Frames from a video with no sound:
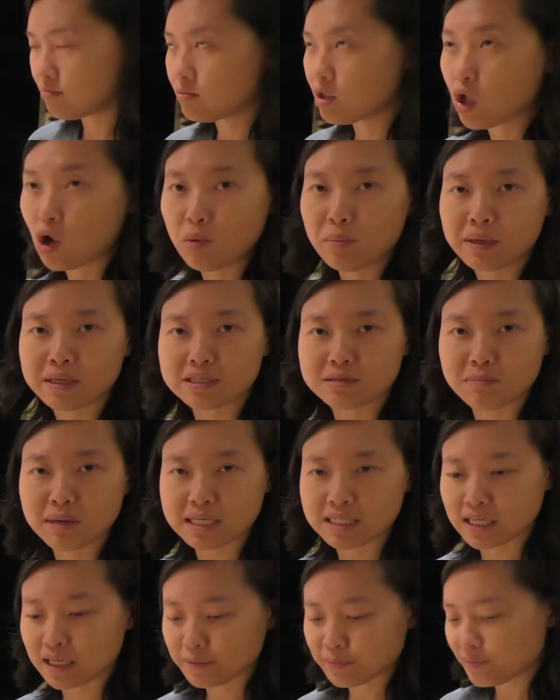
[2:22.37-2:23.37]
Lo means
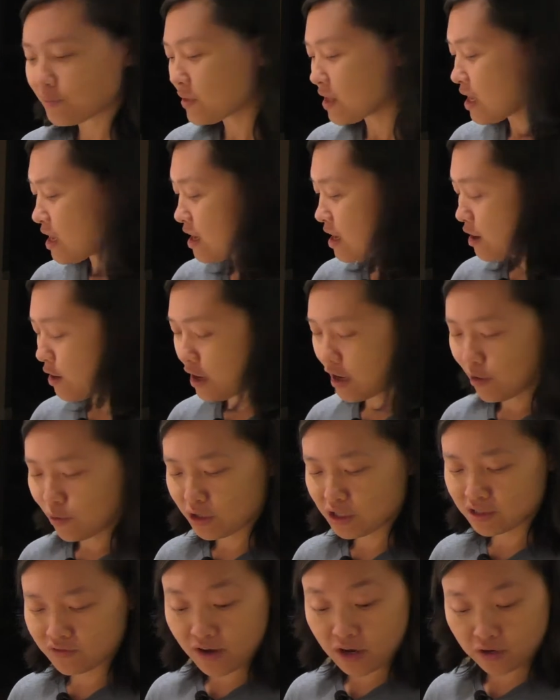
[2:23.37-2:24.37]
mixing,
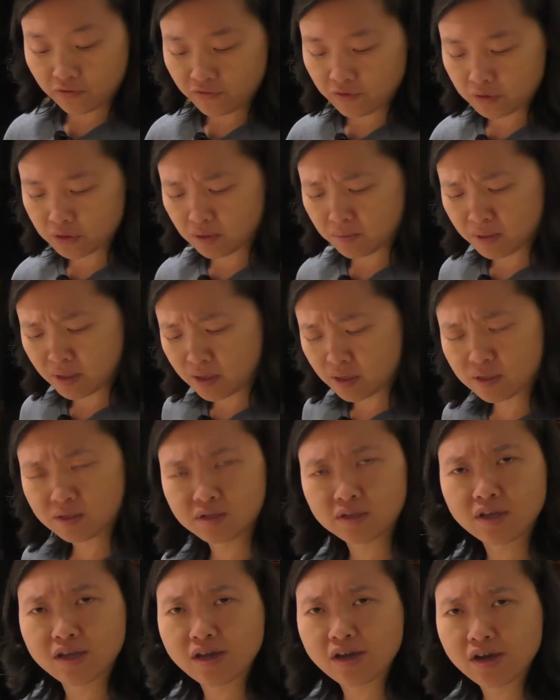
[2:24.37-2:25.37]
which is very confusing
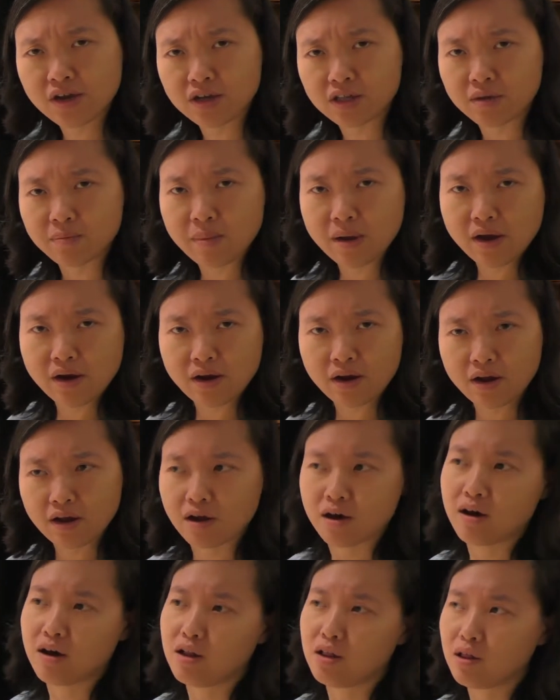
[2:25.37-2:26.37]
because here in
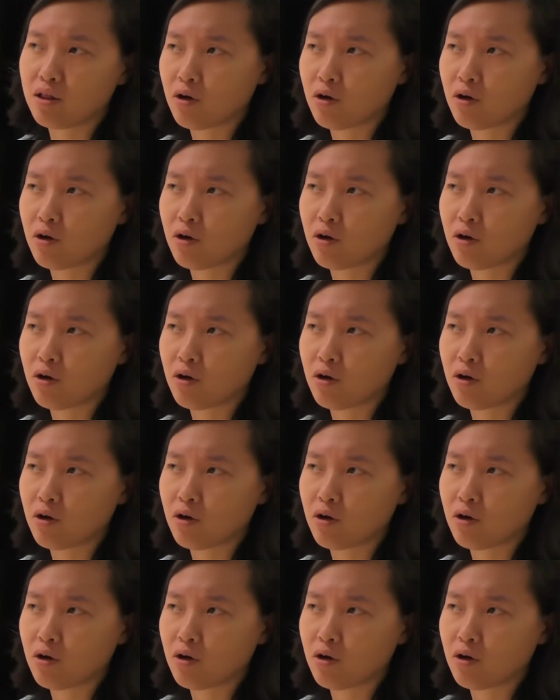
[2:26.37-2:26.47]
America,